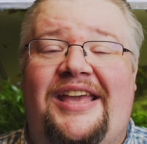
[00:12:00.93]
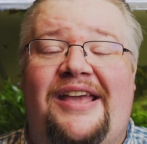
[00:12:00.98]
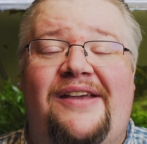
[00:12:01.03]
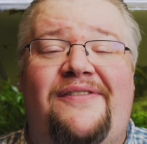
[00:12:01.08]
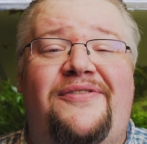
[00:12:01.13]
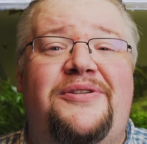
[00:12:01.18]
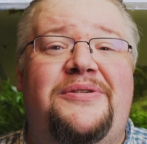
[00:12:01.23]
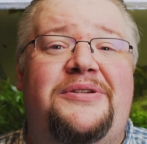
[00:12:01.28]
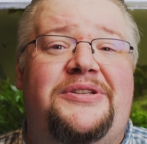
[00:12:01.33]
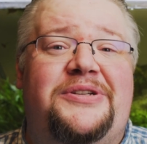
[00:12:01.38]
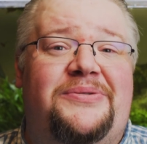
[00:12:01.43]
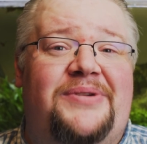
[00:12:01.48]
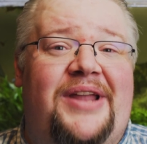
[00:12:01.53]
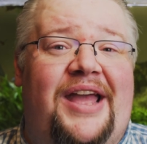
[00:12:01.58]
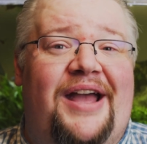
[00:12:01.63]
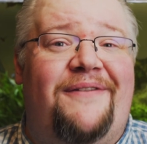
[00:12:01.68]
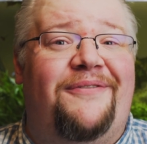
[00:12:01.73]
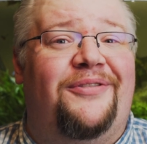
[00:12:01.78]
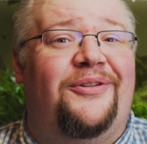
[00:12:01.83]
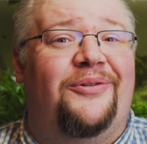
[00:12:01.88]
if you don't
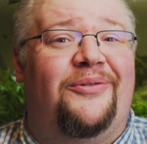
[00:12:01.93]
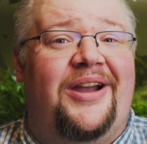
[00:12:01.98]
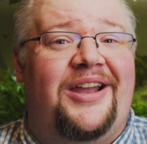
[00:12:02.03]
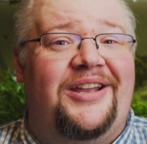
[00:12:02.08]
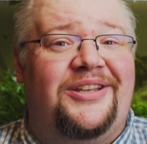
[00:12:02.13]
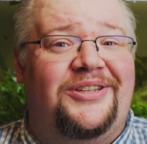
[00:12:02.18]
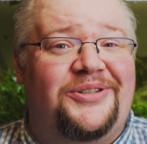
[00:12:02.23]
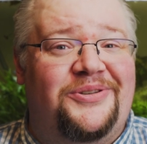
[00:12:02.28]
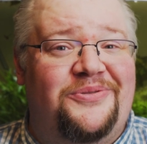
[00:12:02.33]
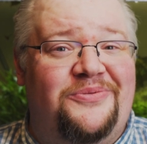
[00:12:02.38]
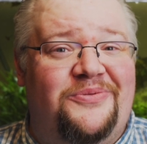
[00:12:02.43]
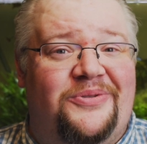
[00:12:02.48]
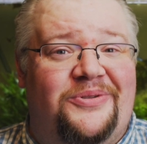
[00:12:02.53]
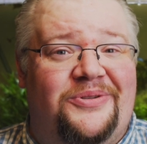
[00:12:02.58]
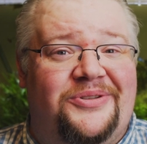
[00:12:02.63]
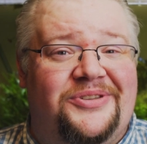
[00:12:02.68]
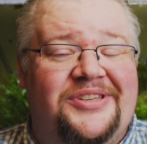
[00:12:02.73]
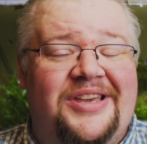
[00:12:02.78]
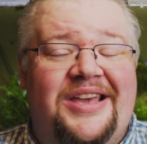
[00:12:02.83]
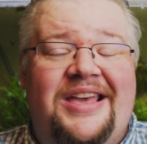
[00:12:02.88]
have the right
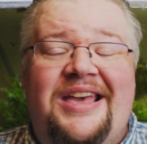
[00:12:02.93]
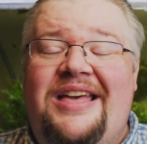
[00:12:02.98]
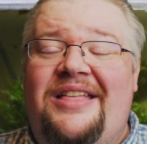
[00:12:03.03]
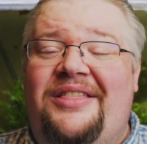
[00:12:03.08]
tools.